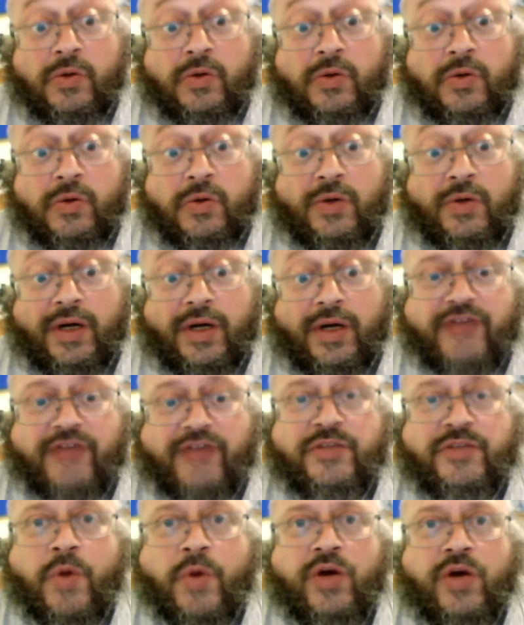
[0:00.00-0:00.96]
So
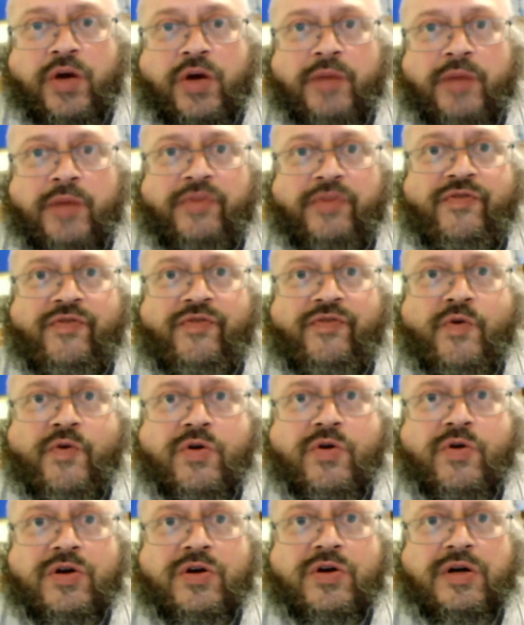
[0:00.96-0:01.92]
I've spoken
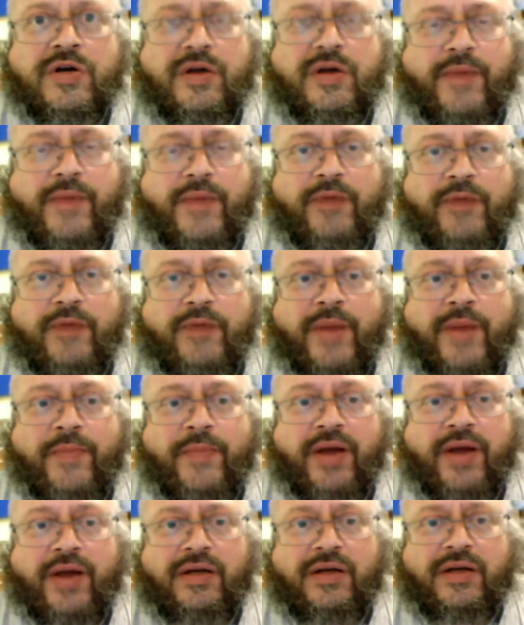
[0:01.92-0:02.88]
before about my
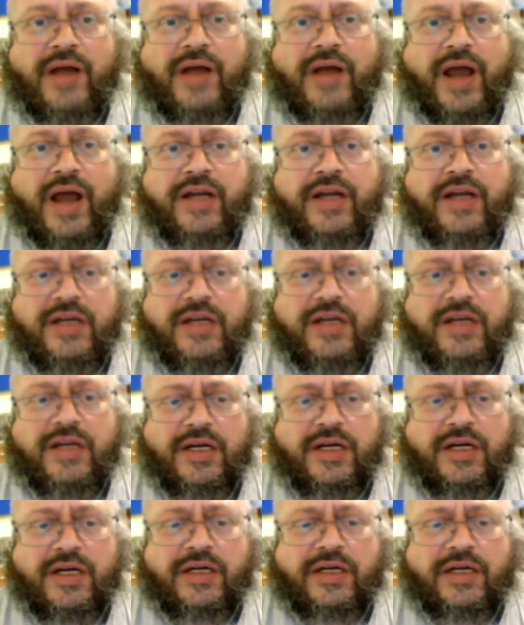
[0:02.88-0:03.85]
pet idea,
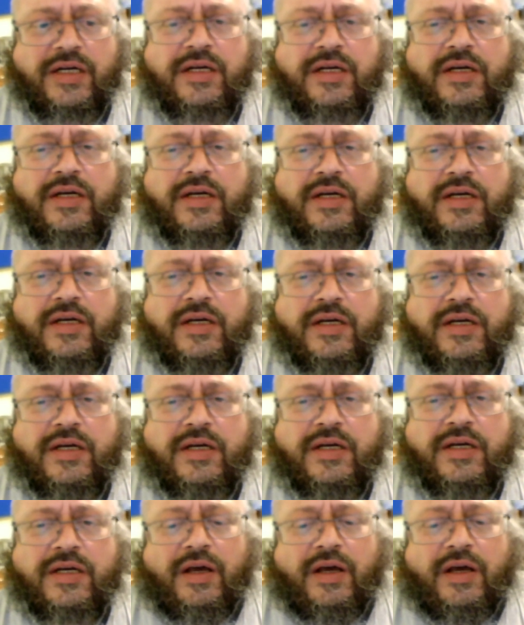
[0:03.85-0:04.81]
the
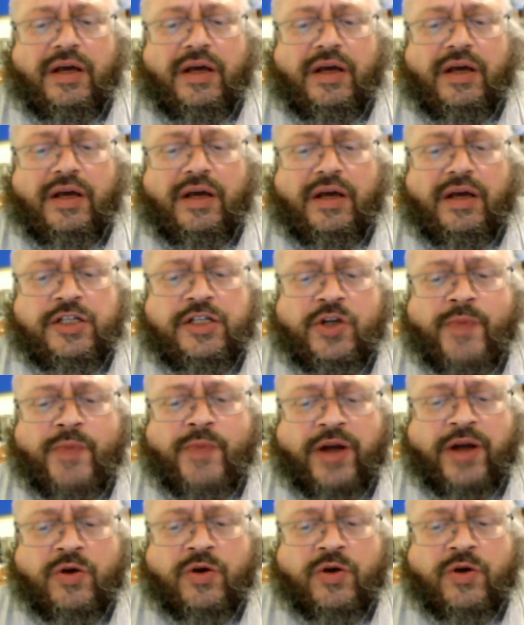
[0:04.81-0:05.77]
Eastern
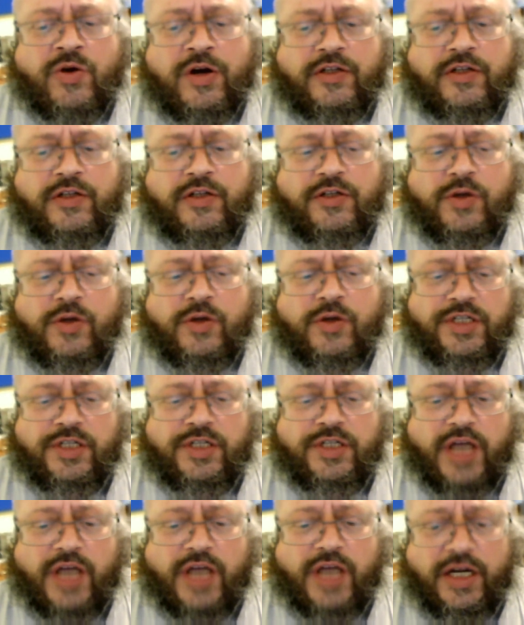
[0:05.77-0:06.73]
Minorities
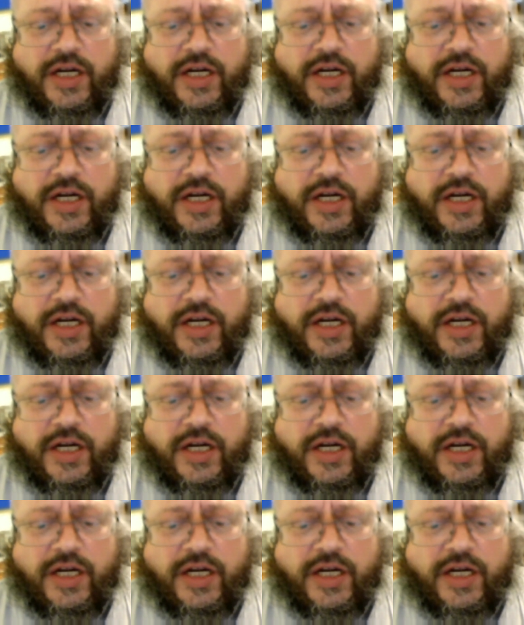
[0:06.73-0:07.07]
Association,